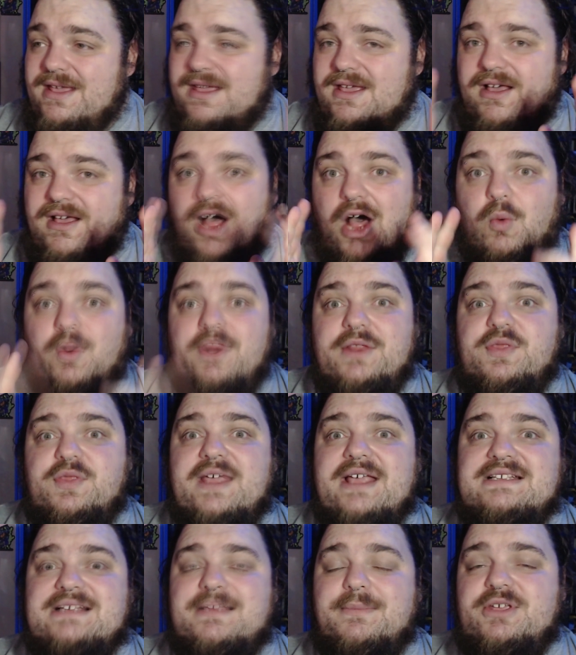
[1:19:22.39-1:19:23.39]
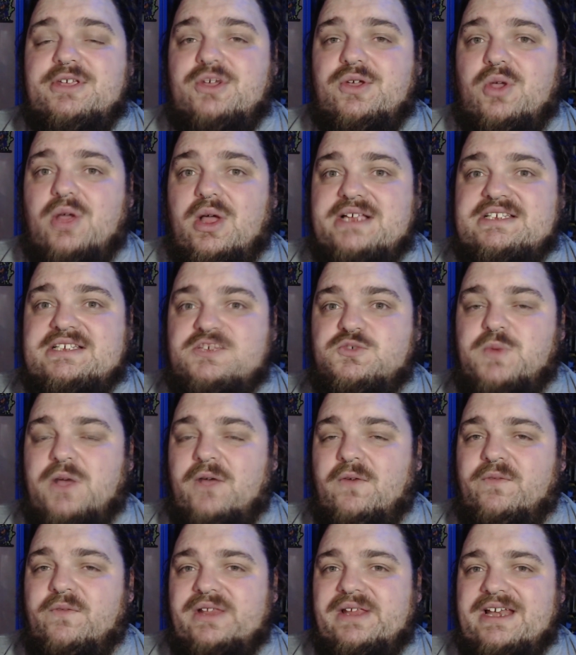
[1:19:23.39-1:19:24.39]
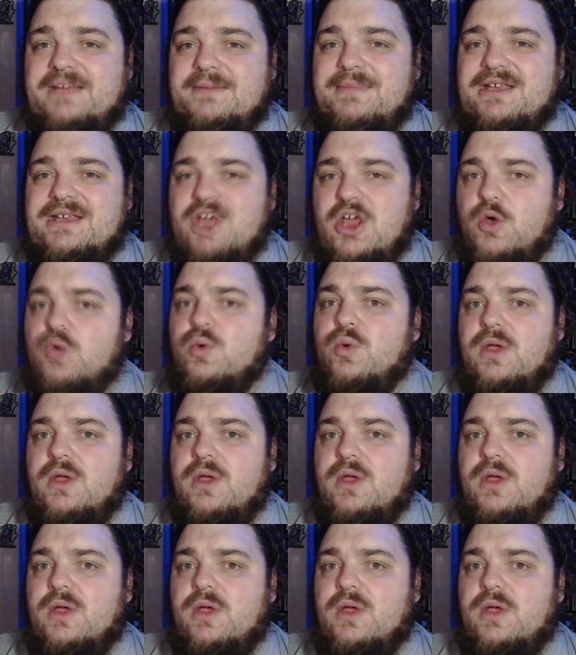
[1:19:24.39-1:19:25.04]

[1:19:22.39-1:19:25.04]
I want to thank some of you guys as well for letting me know